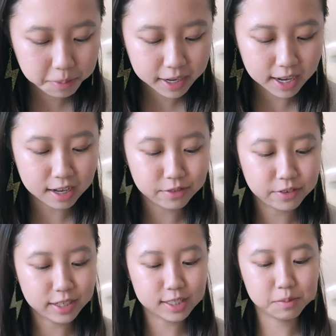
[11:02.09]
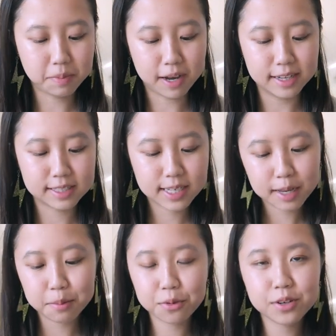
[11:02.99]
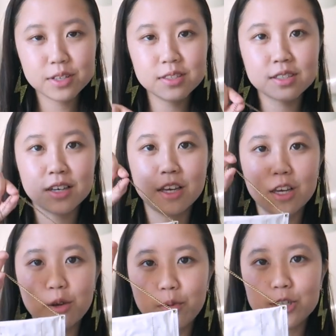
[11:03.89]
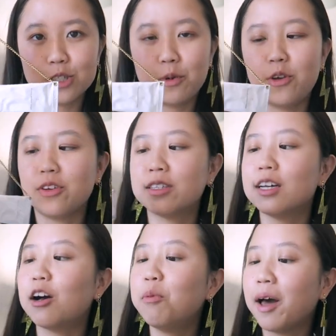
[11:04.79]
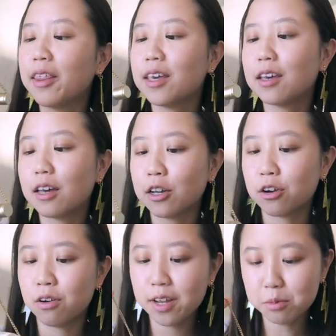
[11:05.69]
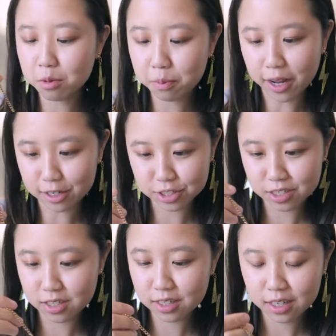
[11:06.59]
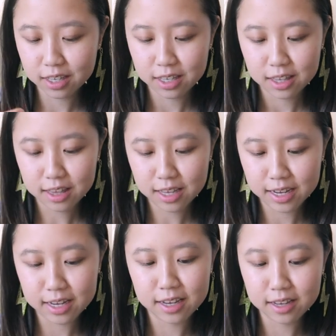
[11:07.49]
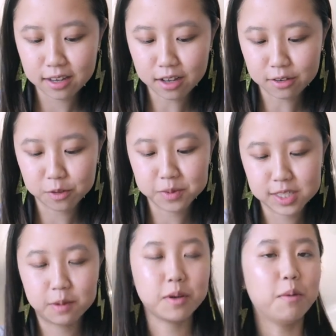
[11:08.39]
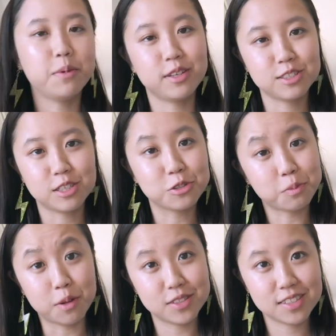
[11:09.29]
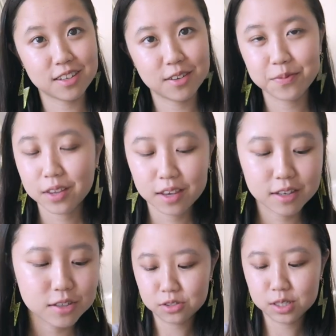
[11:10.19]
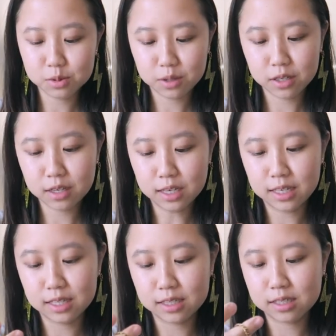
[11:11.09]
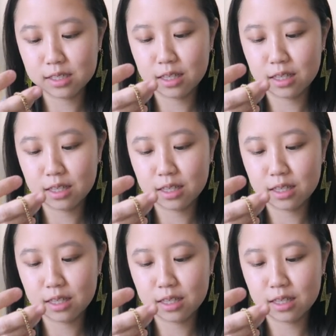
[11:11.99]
cream I have is by Tamburins which where you can tell by the incredible packaging they are from the same company as Gentle Monster. So this one is